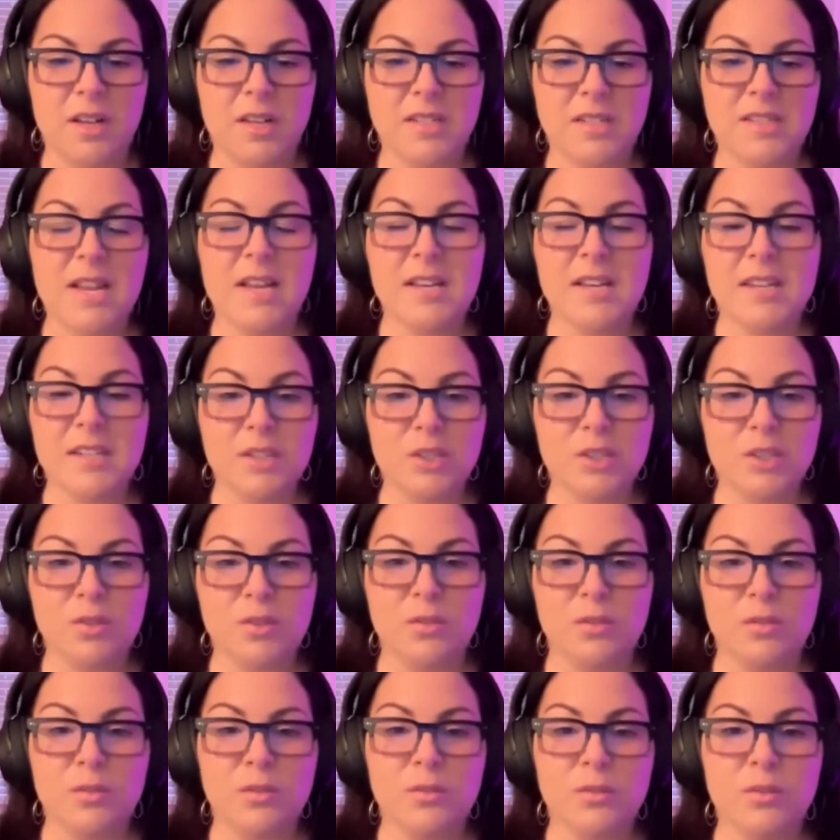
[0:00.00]
tending
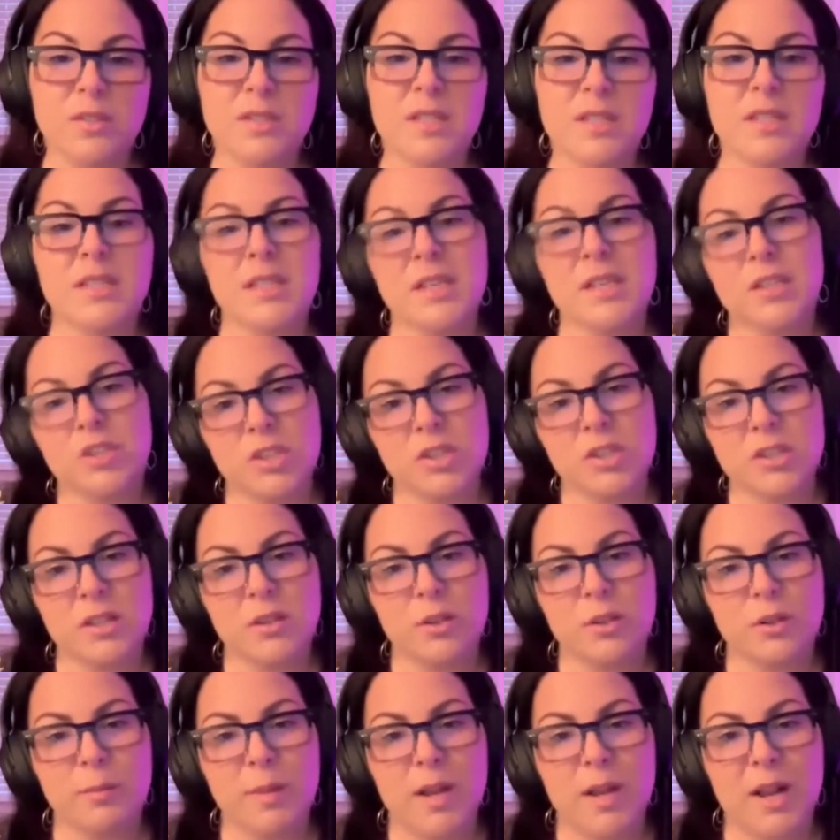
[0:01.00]
to sensations in
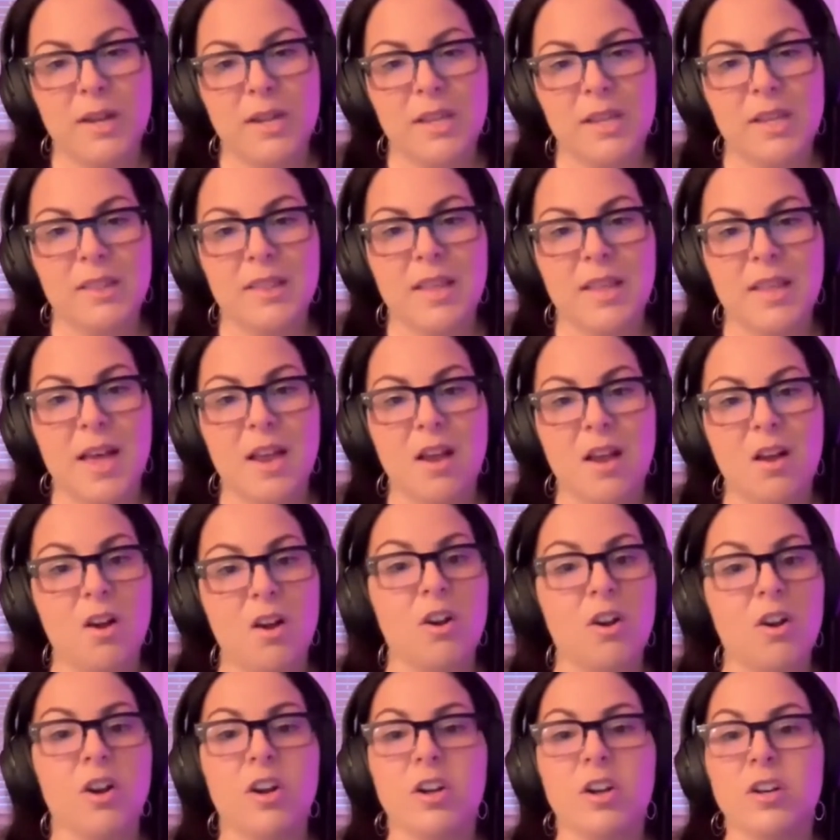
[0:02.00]
their body that
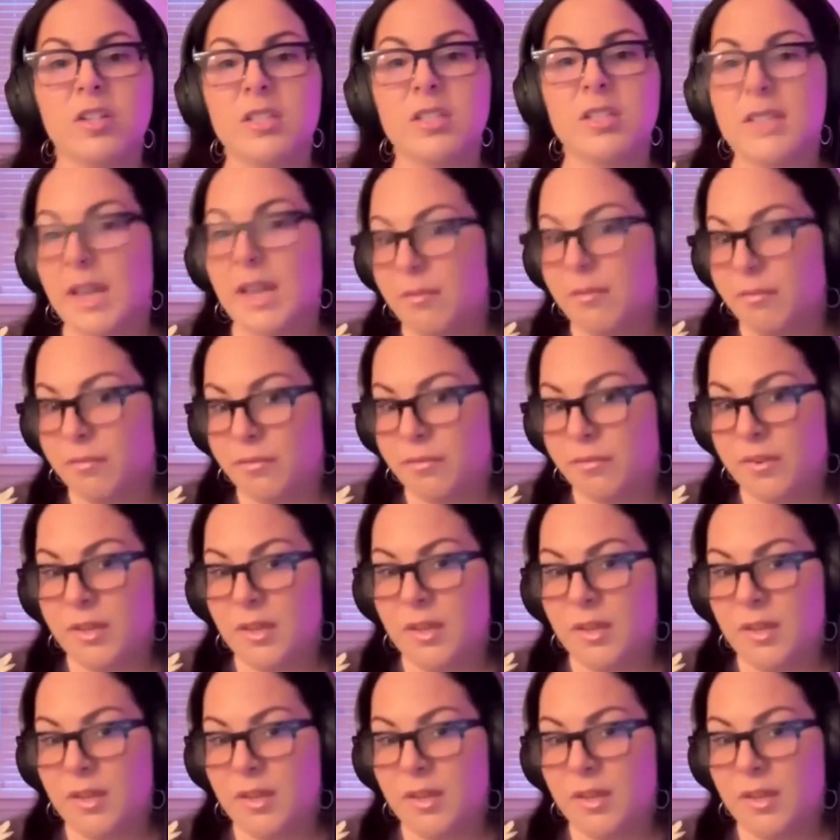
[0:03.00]
are safe